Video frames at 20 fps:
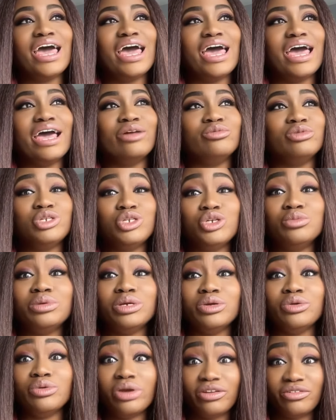And we should be
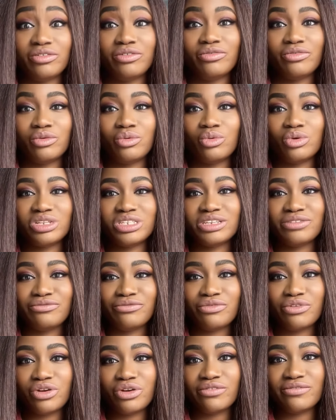grateful for what's in
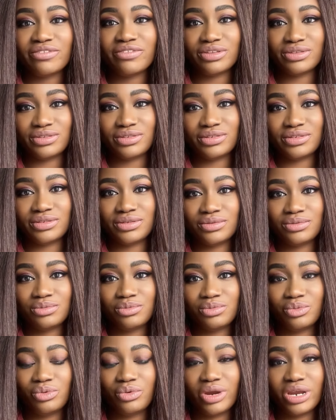front of us,
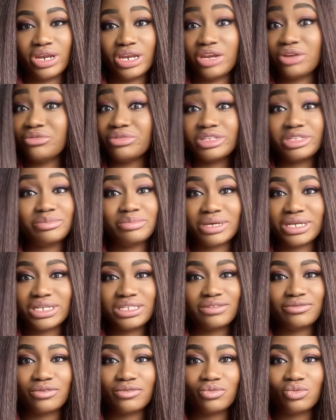right?
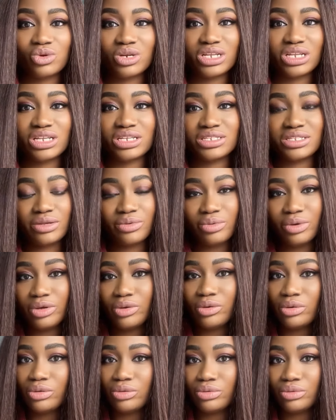Irrespective of what it is that we're
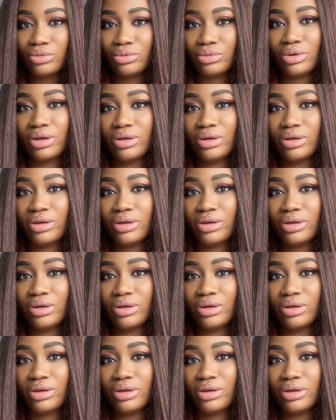going through.